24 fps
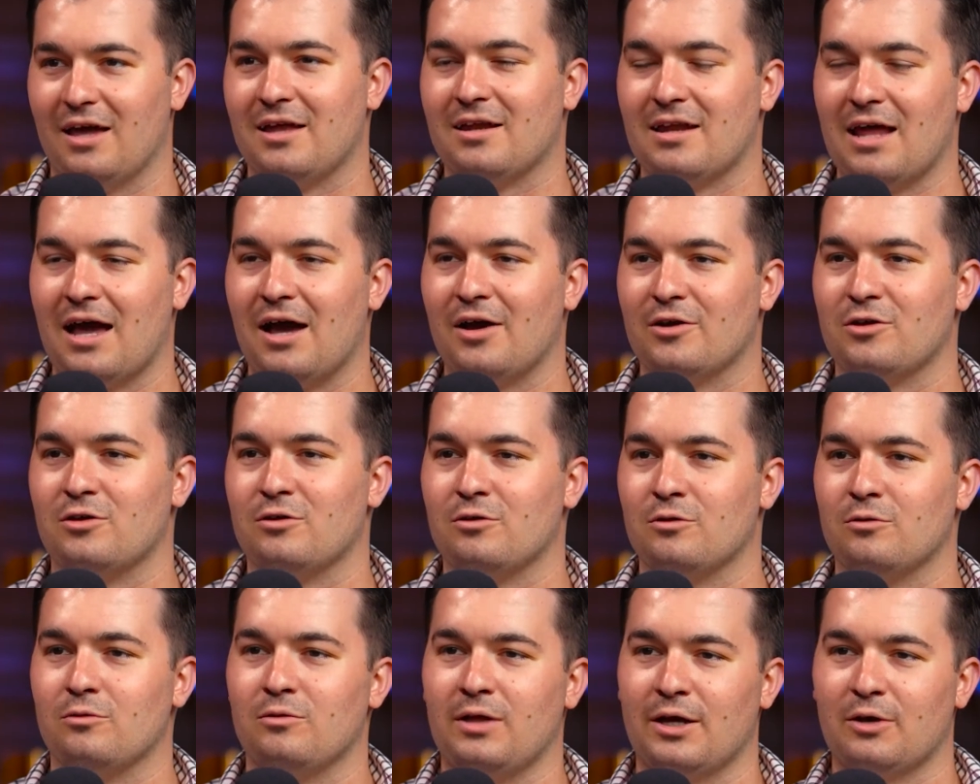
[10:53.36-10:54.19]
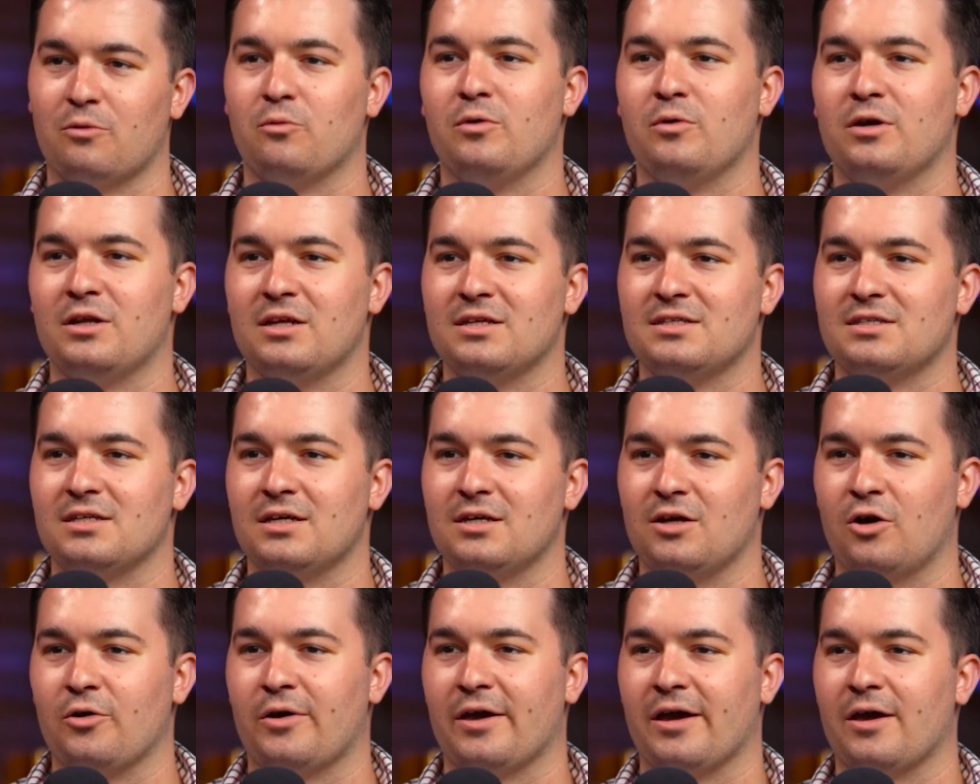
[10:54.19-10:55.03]
And now you, like, when is it,
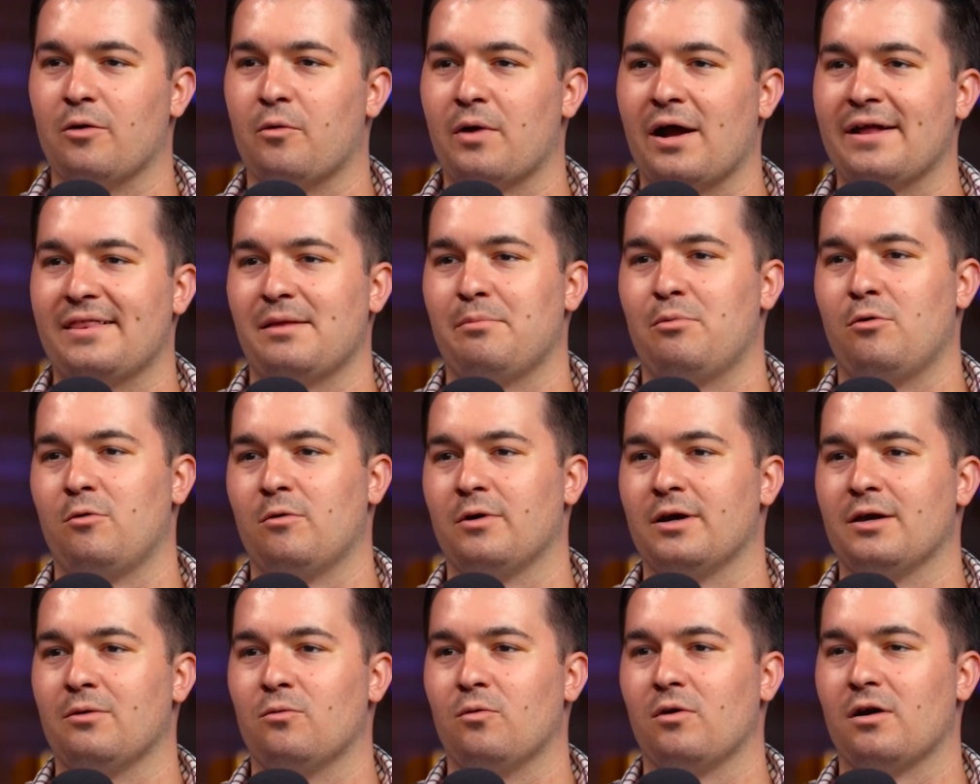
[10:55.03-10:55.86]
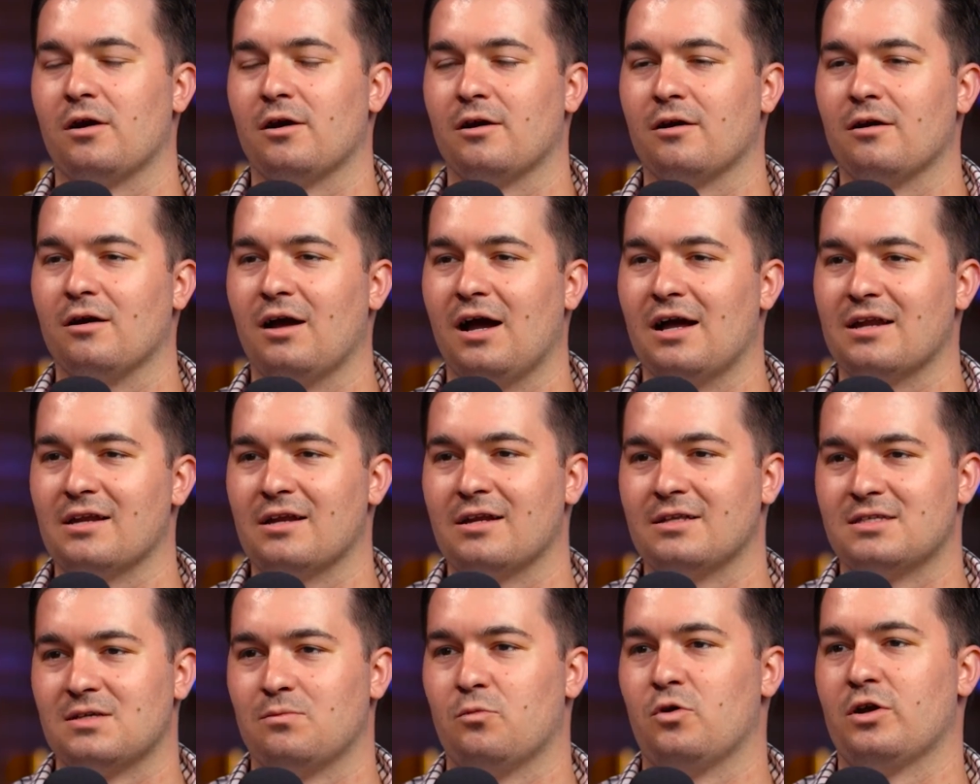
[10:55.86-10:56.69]
okay, we're at the point where I
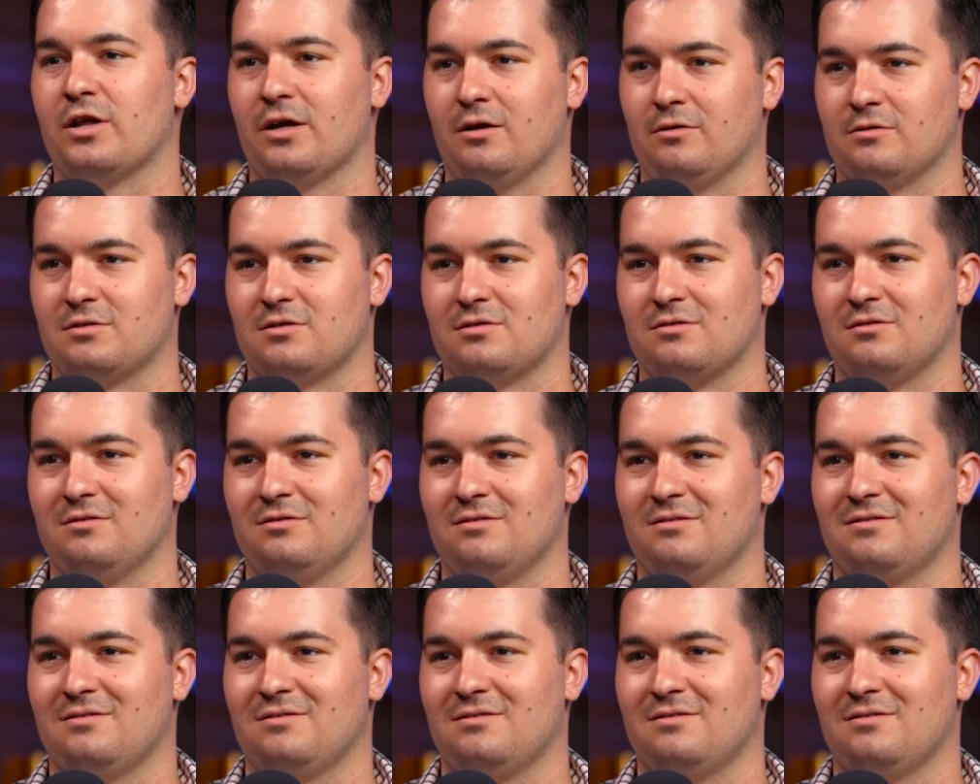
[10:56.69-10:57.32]
need someone else?